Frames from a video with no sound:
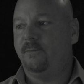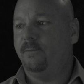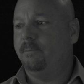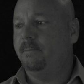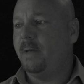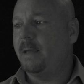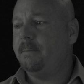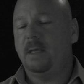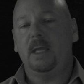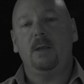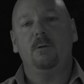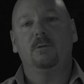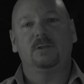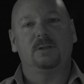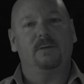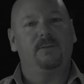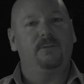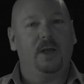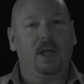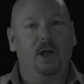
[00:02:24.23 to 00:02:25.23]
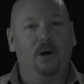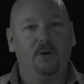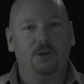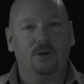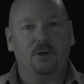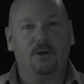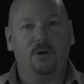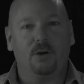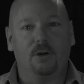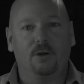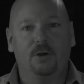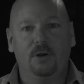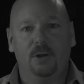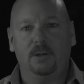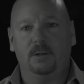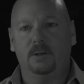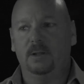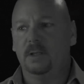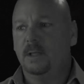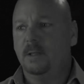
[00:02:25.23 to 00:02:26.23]
Maybe he was a failure or
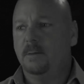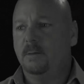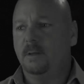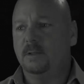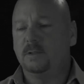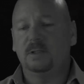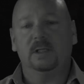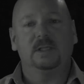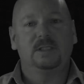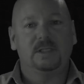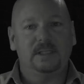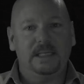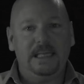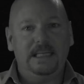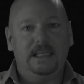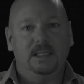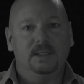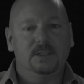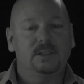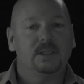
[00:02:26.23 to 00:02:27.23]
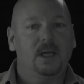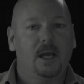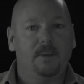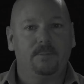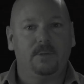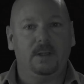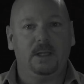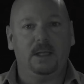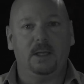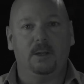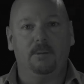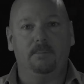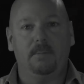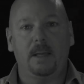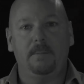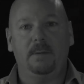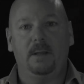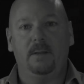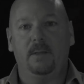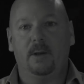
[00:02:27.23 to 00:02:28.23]
couldn't succeed in something, and
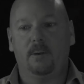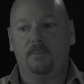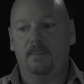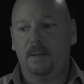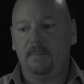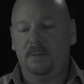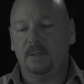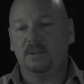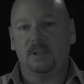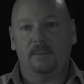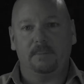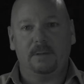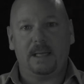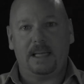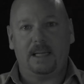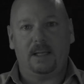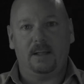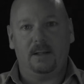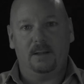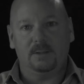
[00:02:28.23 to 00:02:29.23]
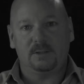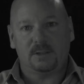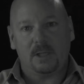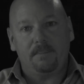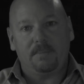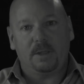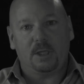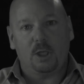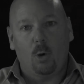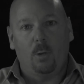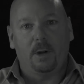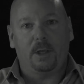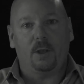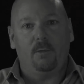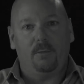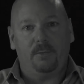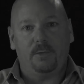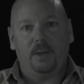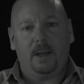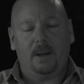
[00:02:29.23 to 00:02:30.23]
maybe there may be some kind of something going
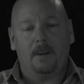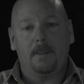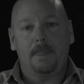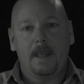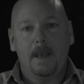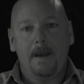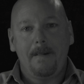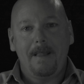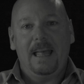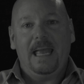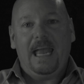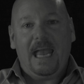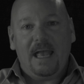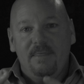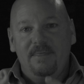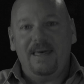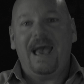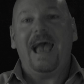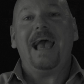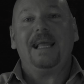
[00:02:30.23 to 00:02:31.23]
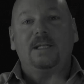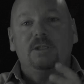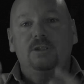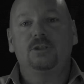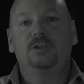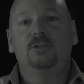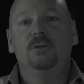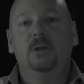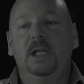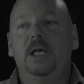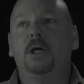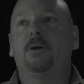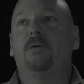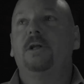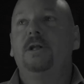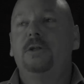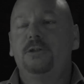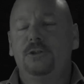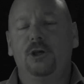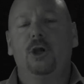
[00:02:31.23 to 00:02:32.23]
on there. And that
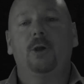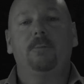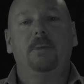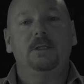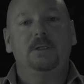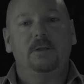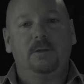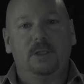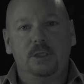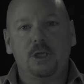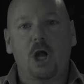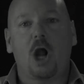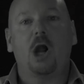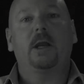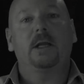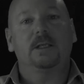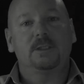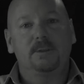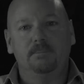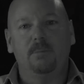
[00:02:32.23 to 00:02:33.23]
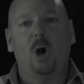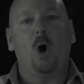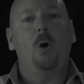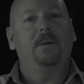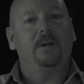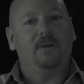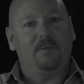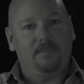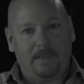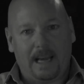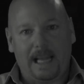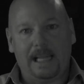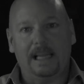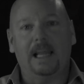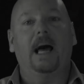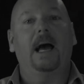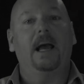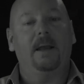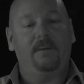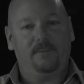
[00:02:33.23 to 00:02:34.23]
literally took me to the darkest moment of my
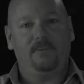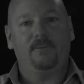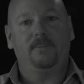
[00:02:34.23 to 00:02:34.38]
life.